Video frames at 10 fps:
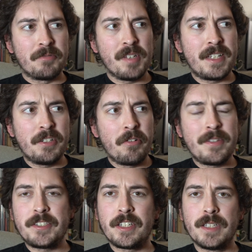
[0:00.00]
well, I know
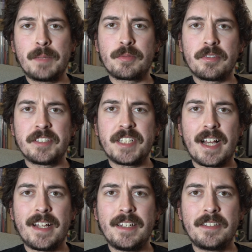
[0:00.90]
there's a liberal
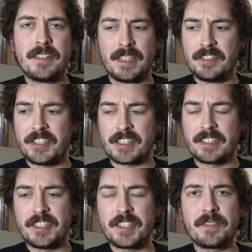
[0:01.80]
side and there's a
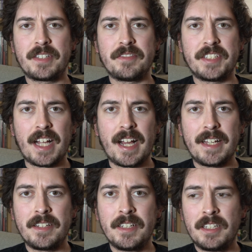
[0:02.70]
conservative
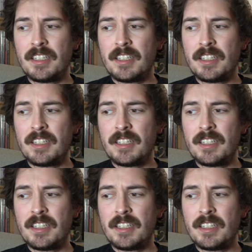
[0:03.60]
side,